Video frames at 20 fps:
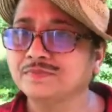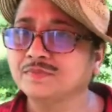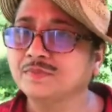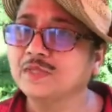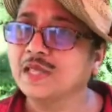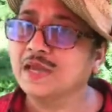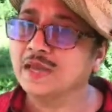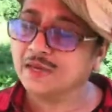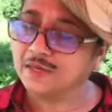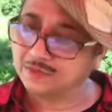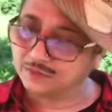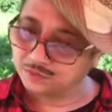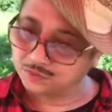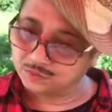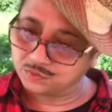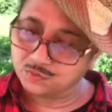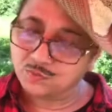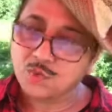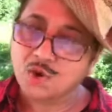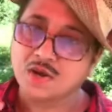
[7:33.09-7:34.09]
they had
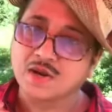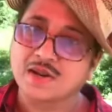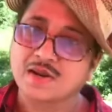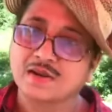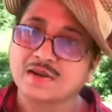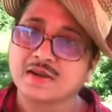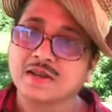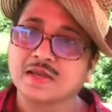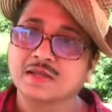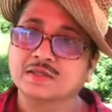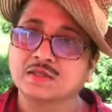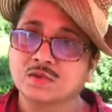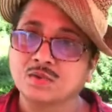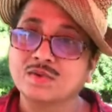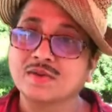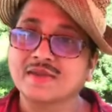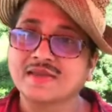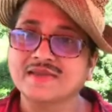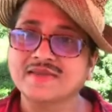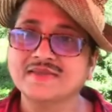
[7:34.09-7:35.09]
smaller length
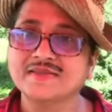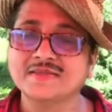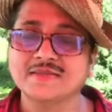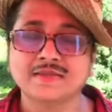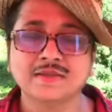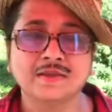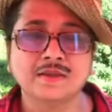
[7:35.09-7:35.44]
lungis.